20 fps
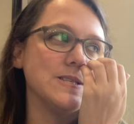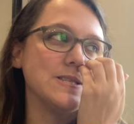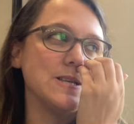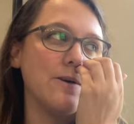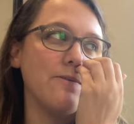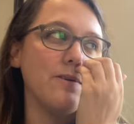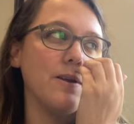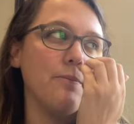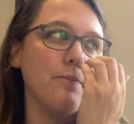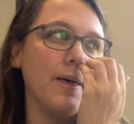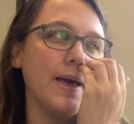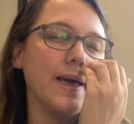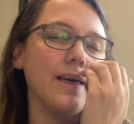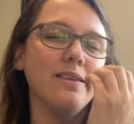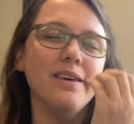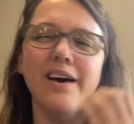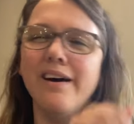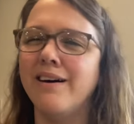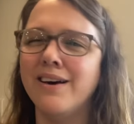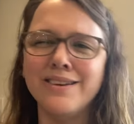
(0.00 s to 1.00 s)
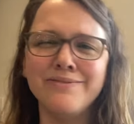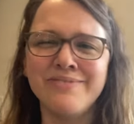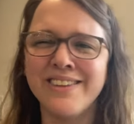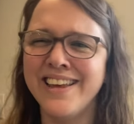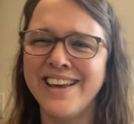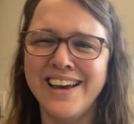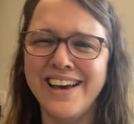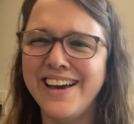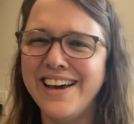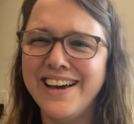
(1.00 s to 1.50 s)
stuff, and I'm like,
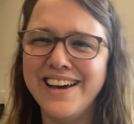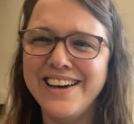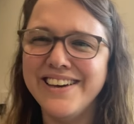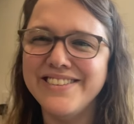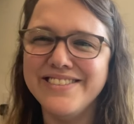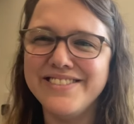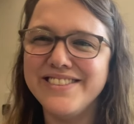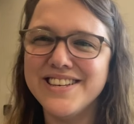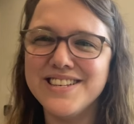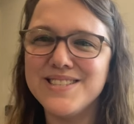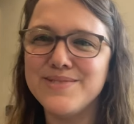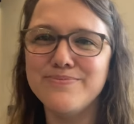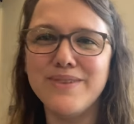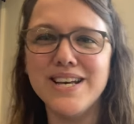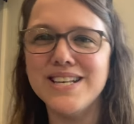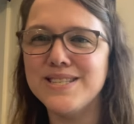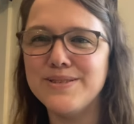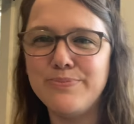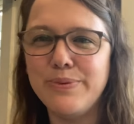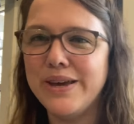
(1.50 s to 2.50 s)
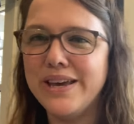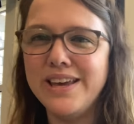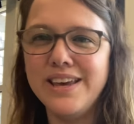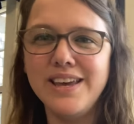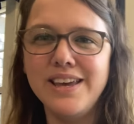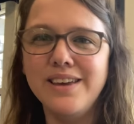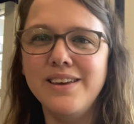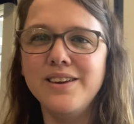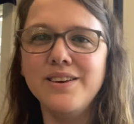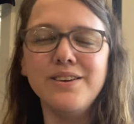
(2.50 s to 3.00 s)
this must
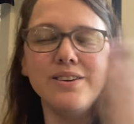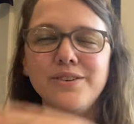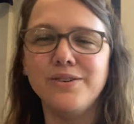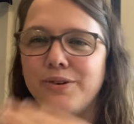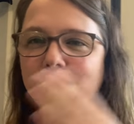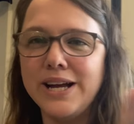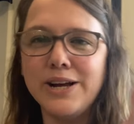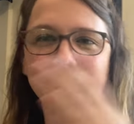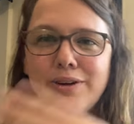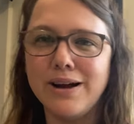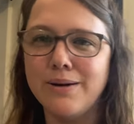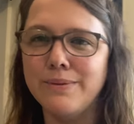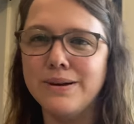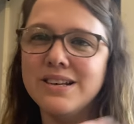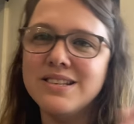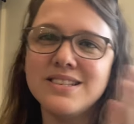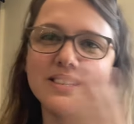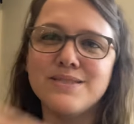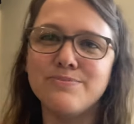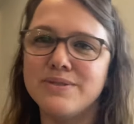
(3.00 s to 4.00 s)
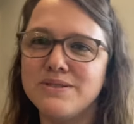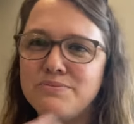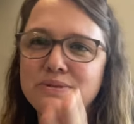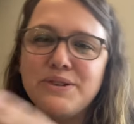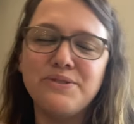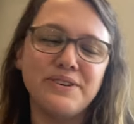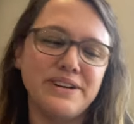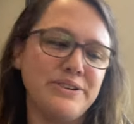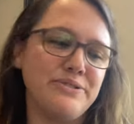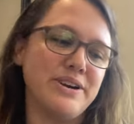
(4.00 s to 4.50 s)
be great-grandma's. This must be
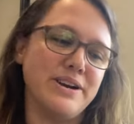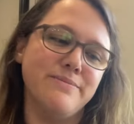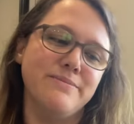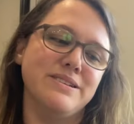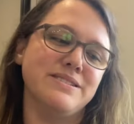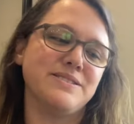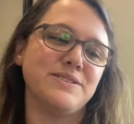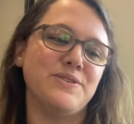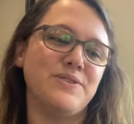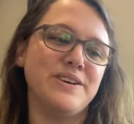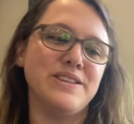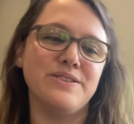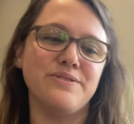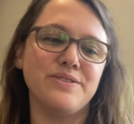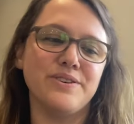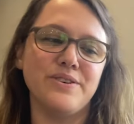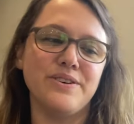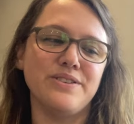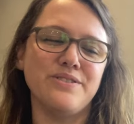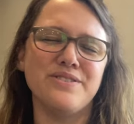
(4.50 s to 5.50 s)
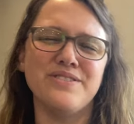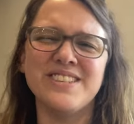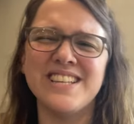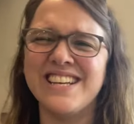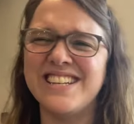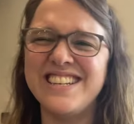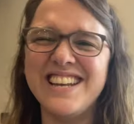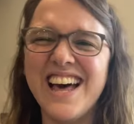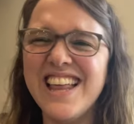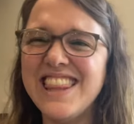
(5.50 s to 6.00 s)
great-grandma's. I'm going through and going through. I was
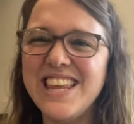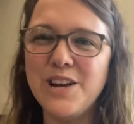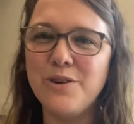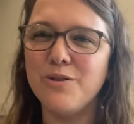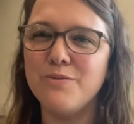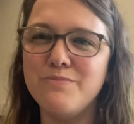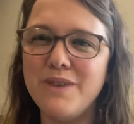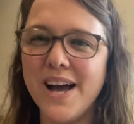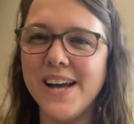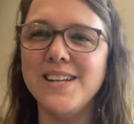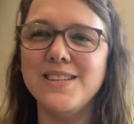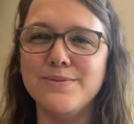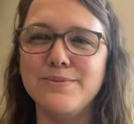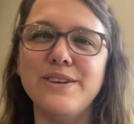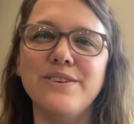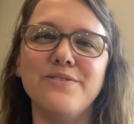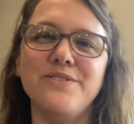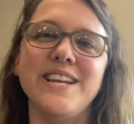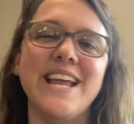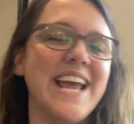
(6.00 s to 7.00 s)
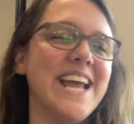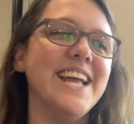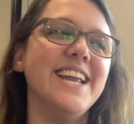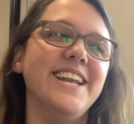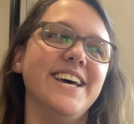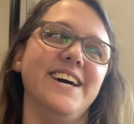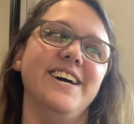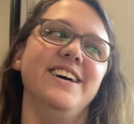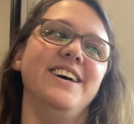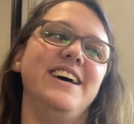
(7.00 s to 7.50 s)
like, nothing reminds me of
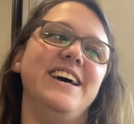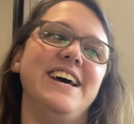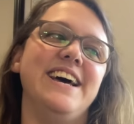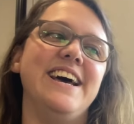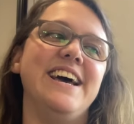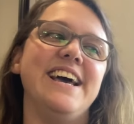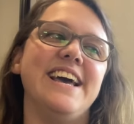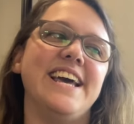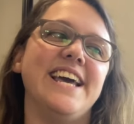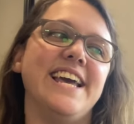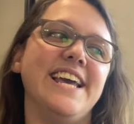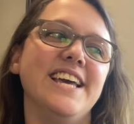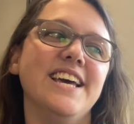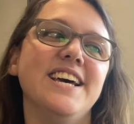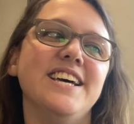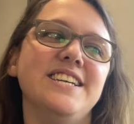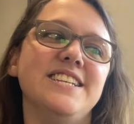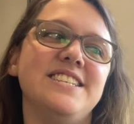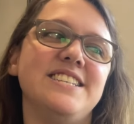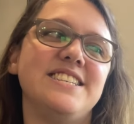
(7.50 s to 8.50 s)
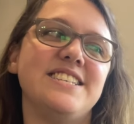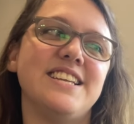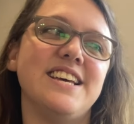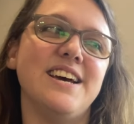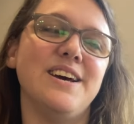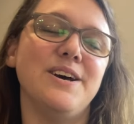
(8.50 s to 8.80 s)
Nana. And